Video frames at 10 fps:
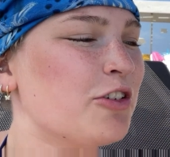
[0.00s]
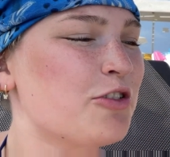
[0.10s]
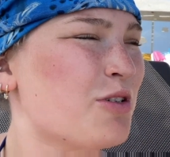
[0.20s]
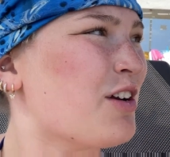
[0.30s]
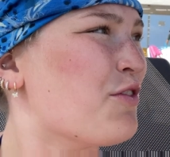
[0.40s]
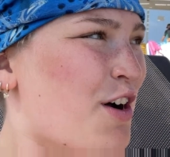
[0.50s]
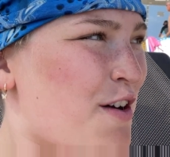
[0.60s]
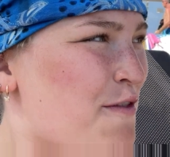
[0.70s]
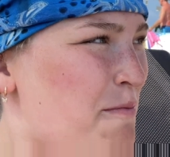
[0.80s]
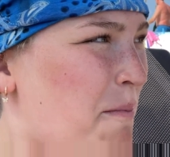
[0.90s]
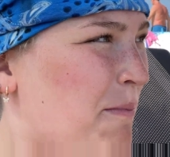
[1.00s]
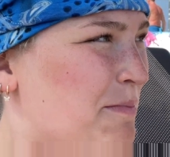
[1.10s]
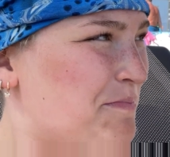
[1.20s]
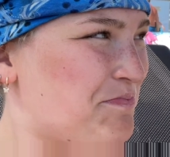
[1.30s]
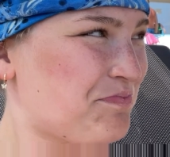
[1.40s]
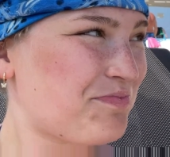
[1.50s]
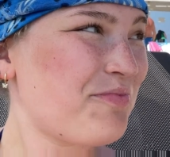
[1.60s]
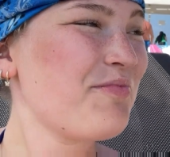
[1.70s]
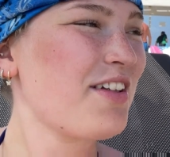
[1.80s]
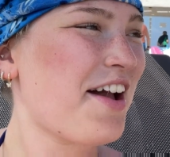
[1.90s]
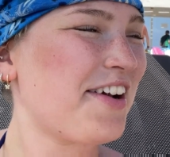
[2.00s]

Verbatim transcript: not twenty-five? I said, almost twenty-five.